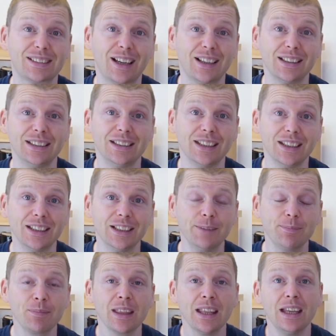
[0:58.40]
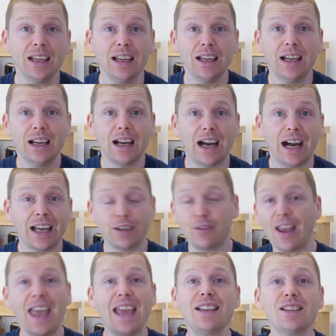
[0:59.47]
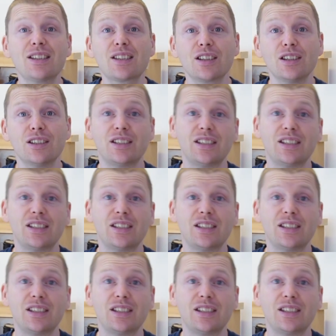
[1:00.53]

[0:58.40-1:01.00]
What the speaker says: idea and have entered